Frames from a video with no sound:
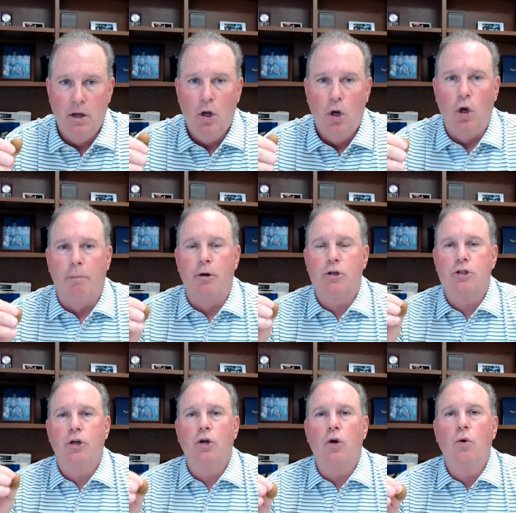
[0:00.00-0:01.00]
Number
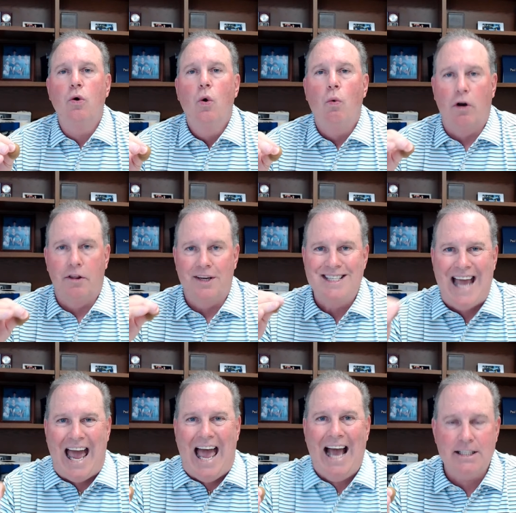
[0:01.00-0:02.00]
two, what are the
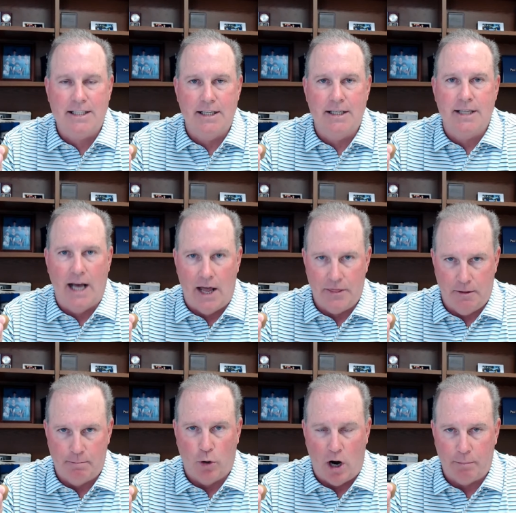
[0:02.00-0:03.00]
taxes on the
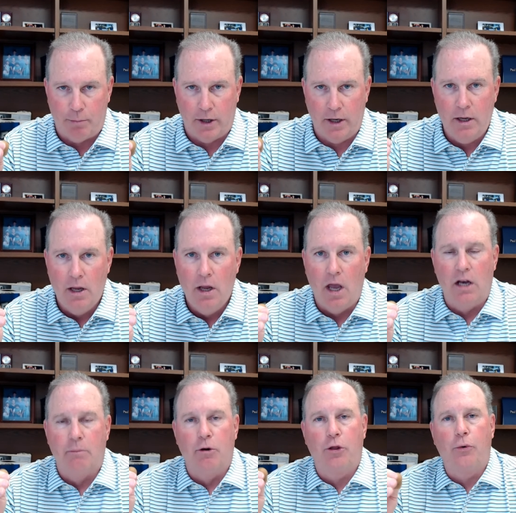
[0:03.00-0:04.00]
property? And
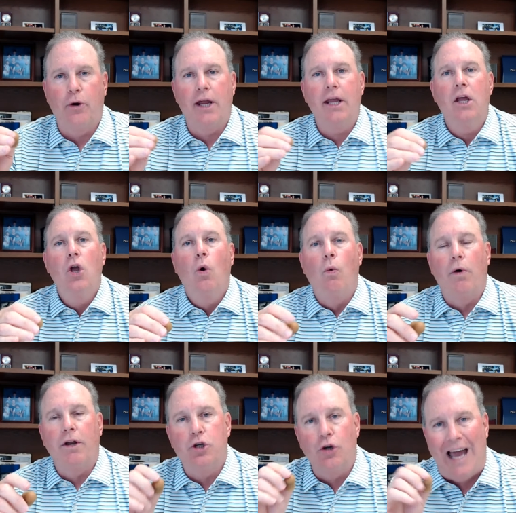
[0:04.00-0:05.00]
number three, what
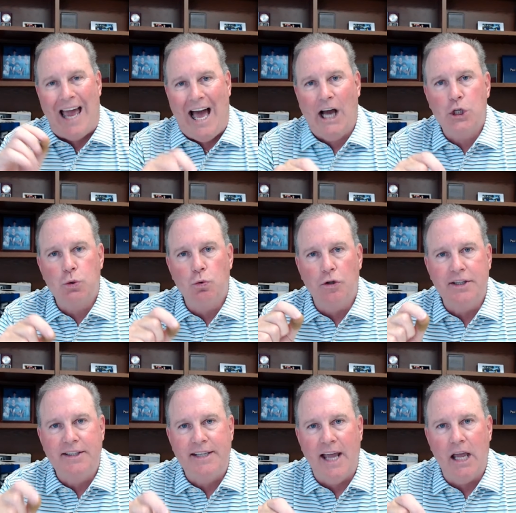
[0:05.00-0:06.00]
is your actual
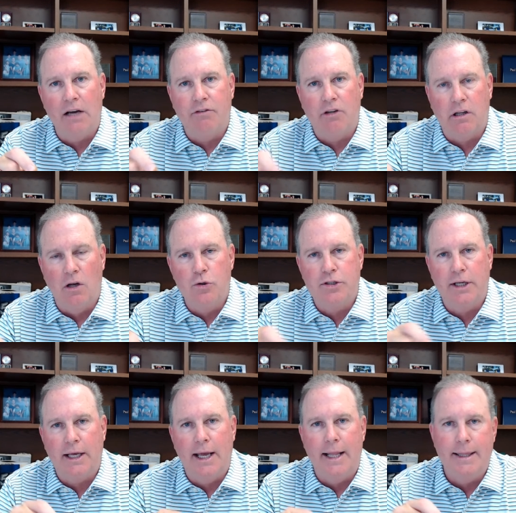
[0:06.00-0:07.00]
day of closing
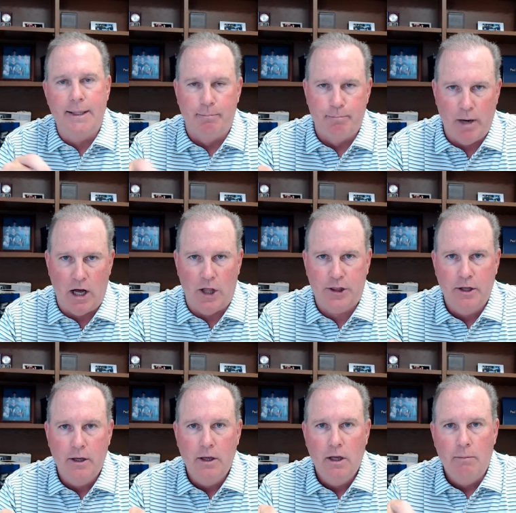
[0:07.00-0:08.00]
in the month?
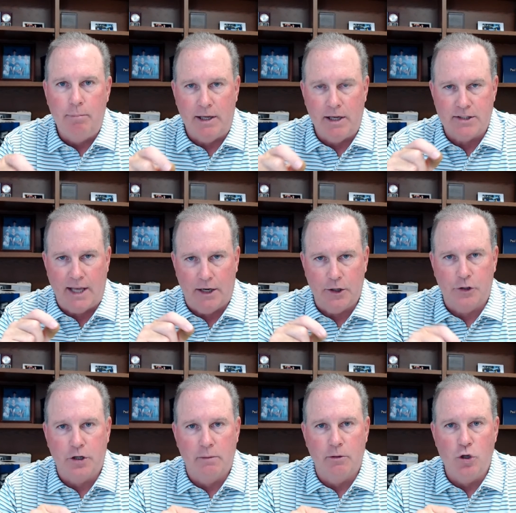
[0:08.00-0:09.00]
Because that'll
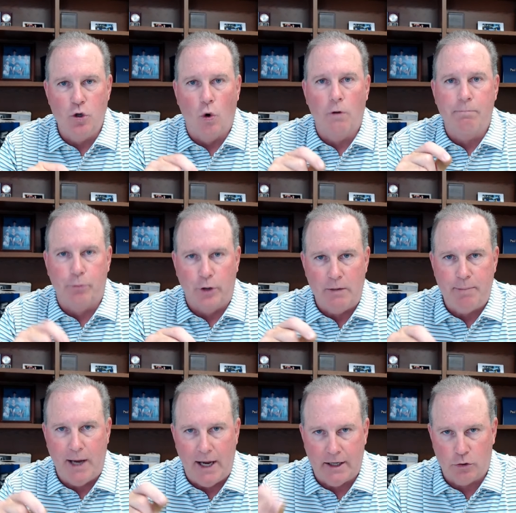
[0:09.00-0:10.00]
determine your
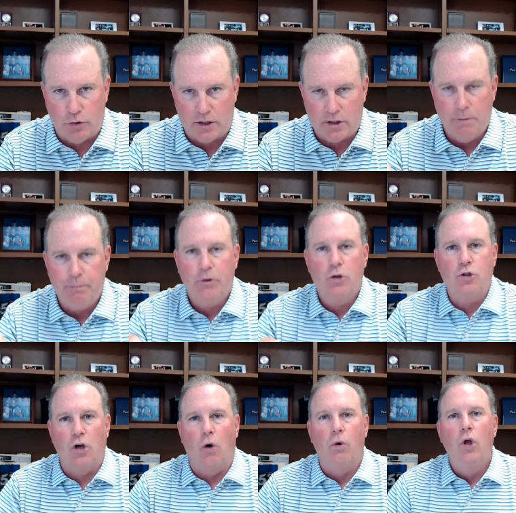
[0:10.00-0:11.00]
prepaid interest.
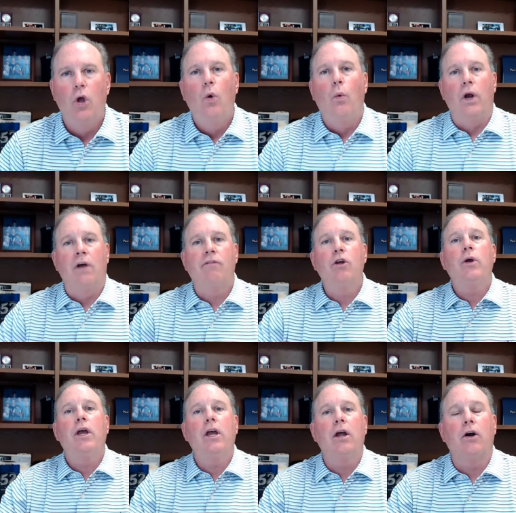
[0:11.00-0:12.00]
So whenever you
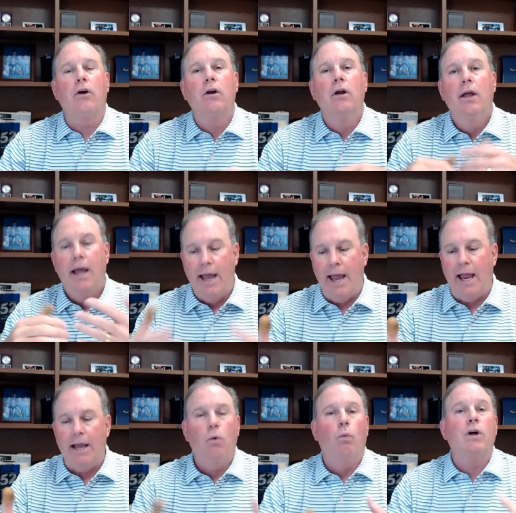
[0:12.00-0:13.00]
hear,
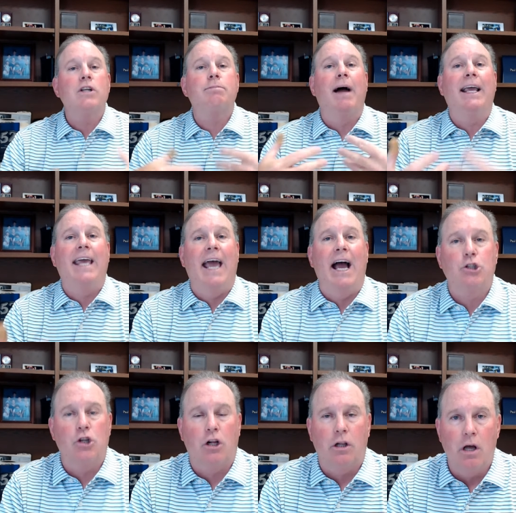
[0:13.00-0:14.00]
hey, what's my cash
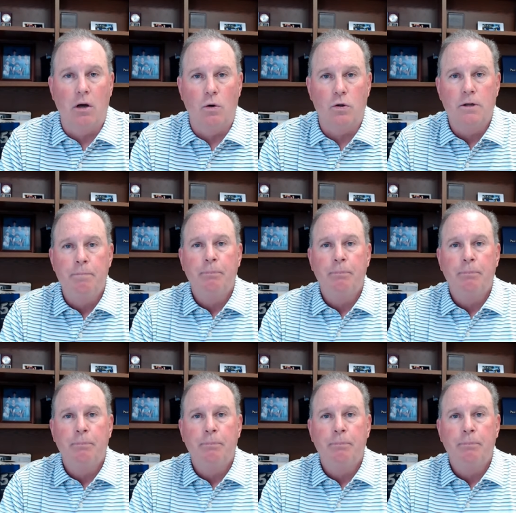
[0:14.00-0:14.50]
to close?